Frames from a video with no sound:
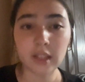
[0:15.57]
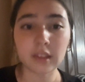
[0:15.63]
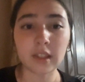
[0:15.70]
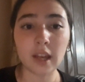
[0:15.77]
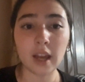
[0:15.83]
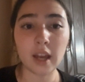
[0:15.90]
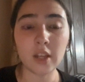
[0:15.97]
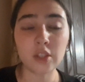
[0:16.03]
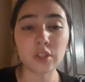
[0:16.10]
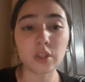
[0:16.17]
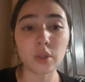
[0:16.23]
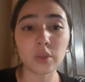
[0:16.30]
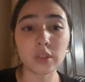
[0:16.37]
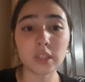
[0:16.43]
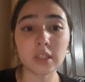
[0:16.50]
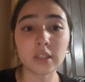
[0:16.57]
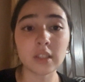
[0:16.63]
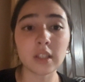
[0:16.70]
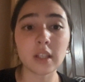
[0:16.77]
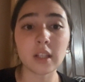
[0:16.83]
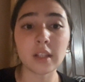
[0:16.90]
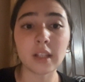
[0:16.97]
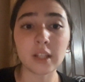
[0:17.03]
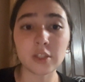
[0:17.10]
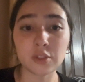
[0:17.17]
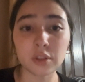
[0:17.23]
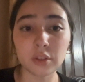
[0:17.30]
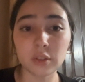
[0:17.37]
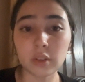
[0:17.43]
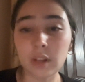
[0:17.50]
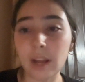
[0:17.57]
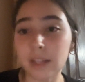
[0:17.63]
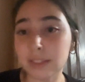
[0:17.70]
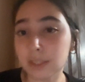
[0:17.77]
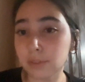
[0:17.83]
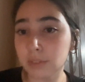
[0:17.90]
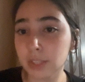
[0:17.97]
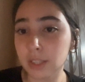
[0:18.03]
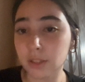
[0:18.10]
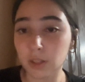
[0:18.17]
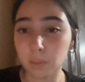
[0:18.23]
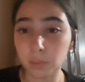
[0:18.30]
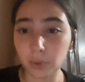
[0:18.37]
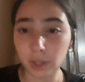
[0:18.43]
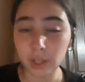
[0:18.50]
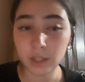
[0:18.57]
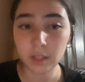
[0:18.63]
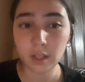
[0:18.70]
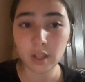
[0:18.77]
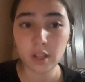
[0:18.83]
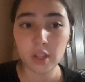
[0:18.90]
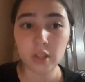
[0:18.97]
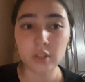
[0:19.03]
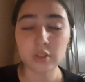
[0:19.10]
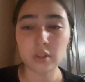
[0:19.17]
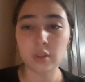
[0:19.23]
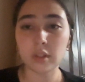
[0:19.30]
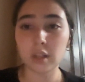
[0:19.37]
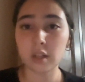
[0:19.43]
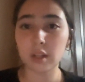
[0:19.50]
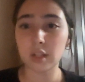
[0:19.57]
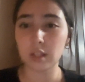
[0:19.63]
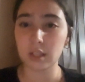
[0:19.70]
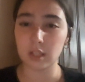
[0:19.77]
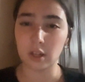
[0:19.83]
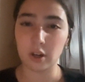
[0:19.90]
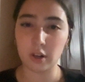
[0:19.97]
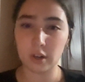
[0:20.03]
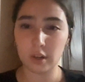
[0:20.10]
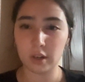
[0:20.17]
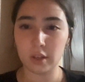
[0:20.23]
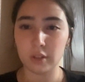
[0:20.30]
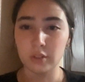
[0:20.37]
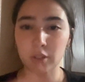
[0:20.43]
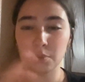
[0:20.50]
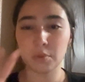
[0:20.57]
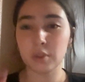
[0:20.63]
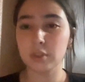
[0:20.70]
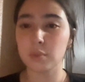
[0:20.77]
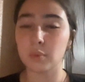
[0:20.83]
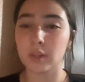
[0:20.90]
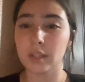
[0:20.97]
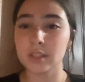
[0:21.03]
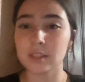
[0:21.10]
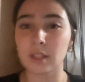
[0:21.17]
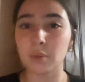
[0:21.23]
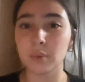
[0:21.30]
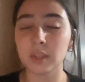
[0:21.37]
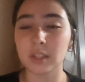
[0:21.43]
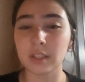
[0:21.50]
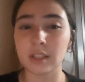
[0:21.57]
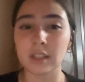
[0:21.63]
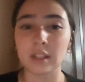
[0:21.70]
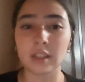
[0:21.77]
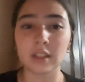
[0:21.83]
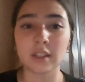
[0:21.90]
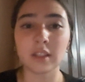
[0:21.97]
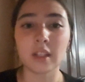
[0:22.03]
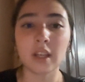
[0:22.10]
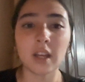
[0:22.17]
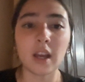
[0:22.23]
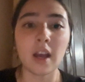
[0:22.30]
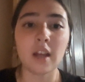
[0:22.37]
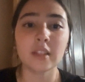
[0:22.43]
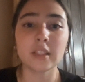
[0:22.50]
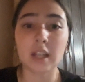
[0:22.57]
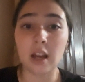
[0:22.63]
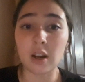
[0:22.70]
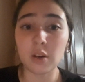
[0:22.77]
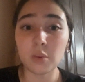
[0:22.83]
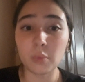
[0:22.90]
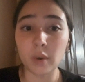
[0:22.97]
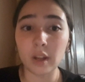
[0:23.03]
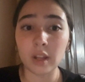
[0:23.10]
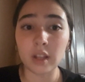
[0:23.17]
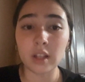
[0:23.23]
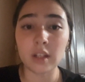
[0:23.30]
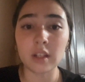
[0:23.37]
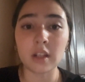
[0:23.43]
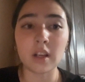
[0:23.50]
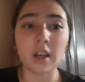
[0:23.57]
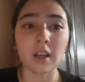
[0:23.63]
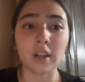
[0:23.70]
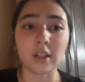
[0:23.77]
that shows us the electrical activity in our brain. So there are numerous ways that we can tell when